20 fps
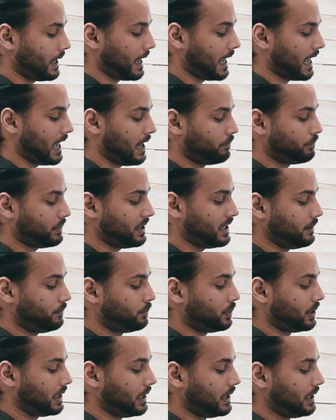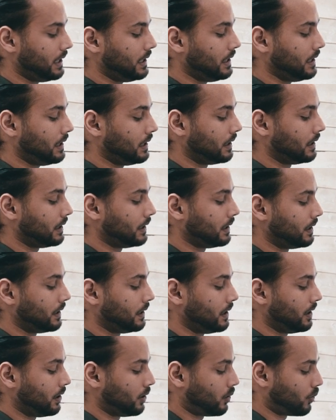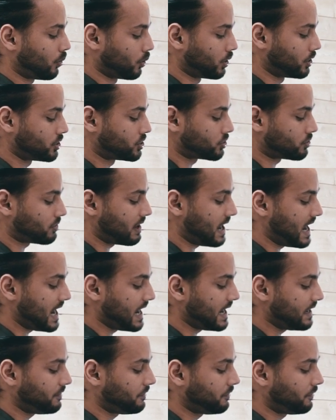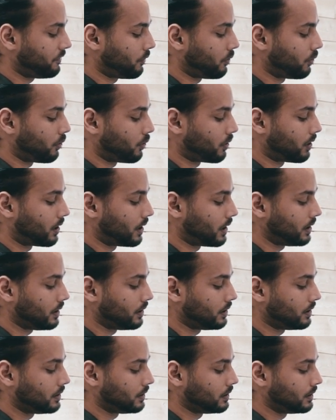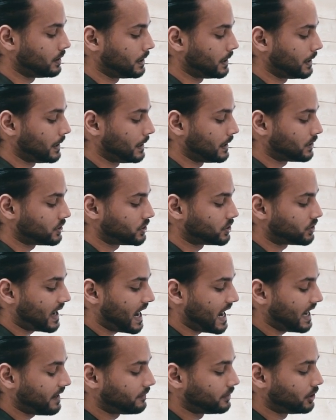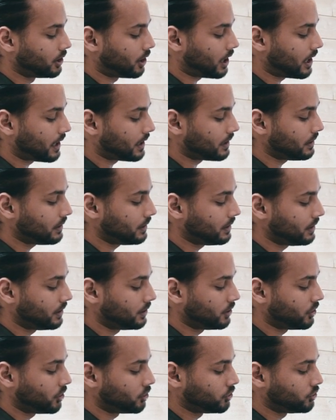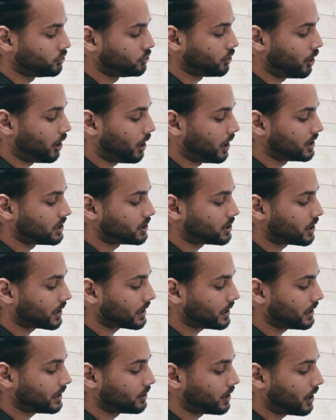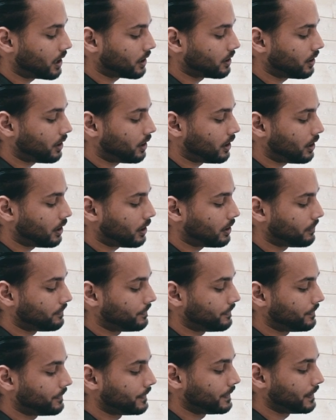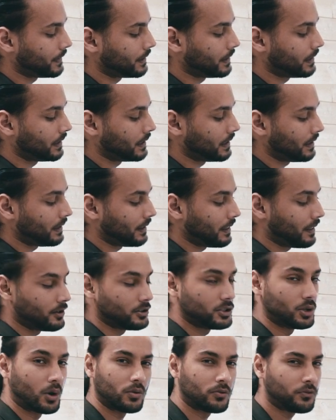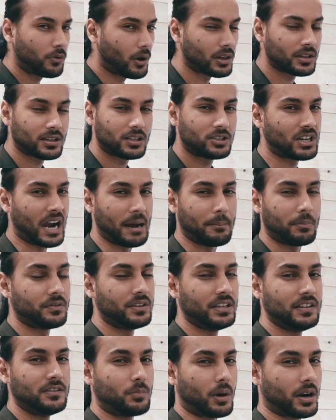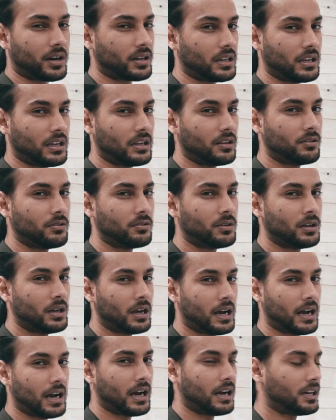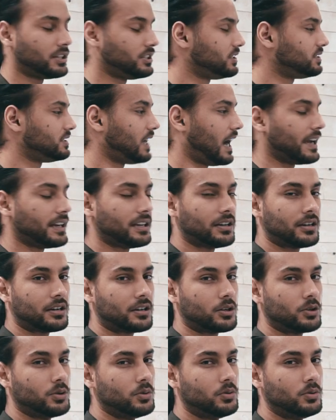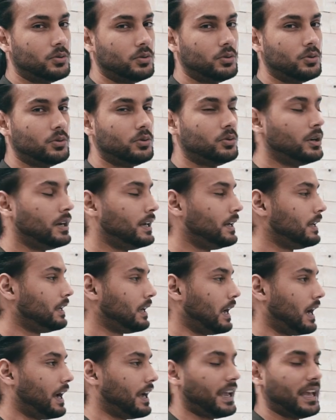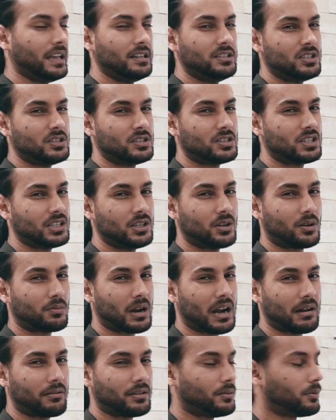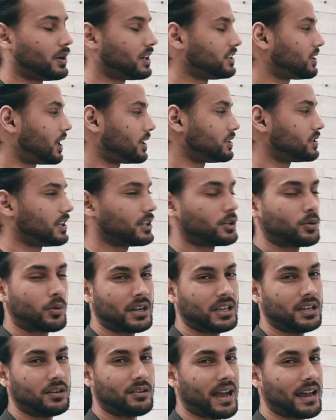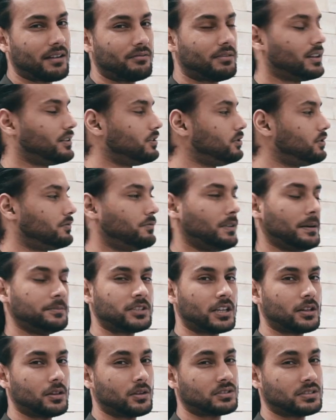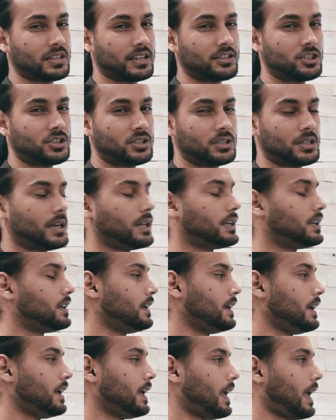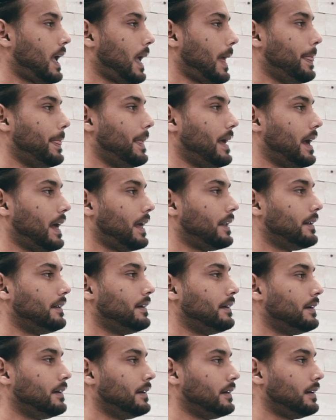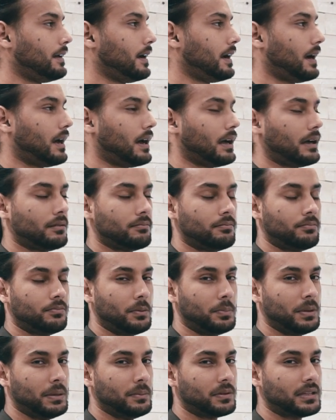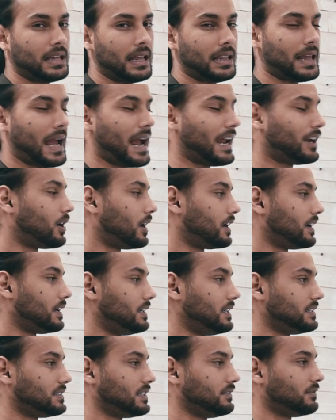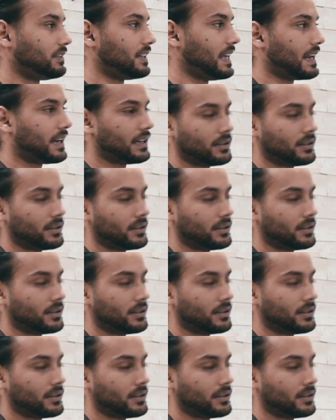app or drive for drive dot john trucking dot com. Don't fall in the trap of these marketing uh, designer, guru, Uh, agency or whatever. They want to charge you like twenty grand when your website looks like shit, and then uh, the people that land on it doesn't even get